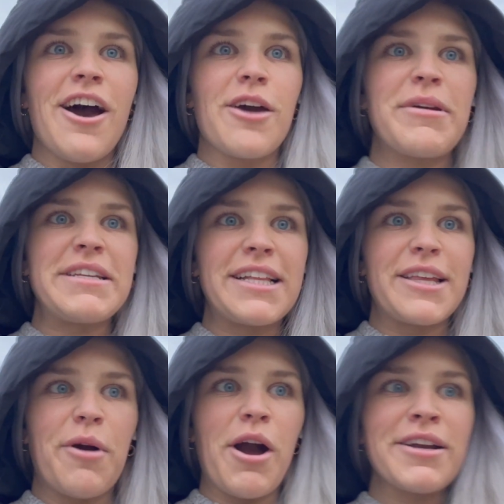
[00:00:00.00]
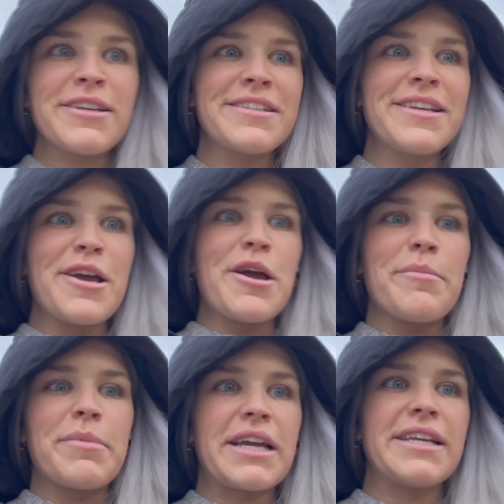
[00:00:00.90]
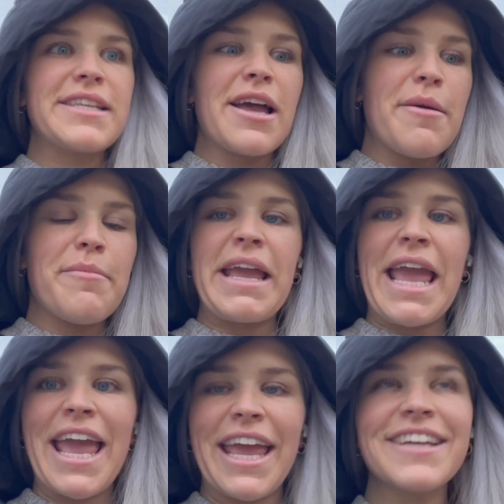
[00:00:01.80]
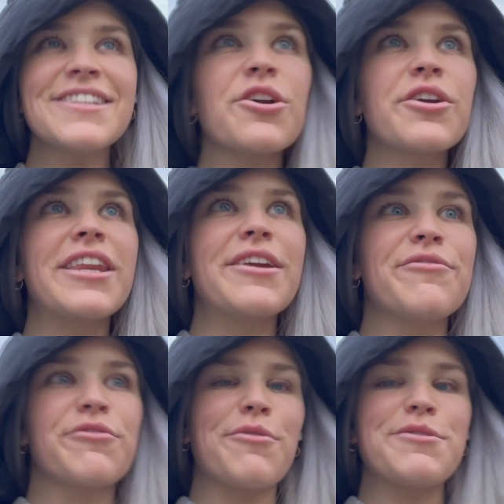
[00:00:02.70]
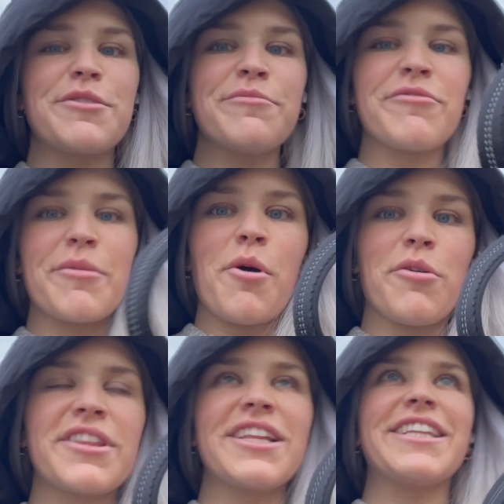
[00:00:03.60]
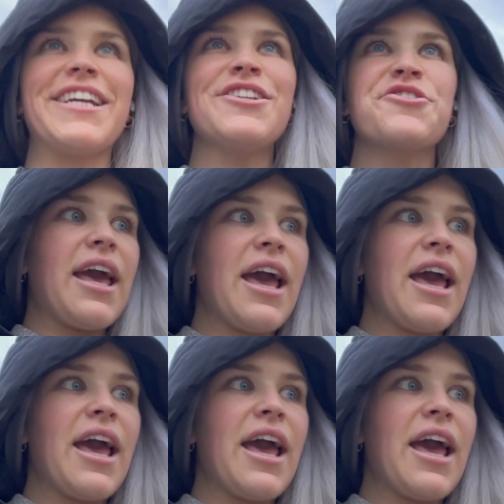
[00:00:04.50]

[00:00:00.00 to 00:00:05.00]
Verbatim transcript: on my daily walks because my hands are getting frozen from holding the leash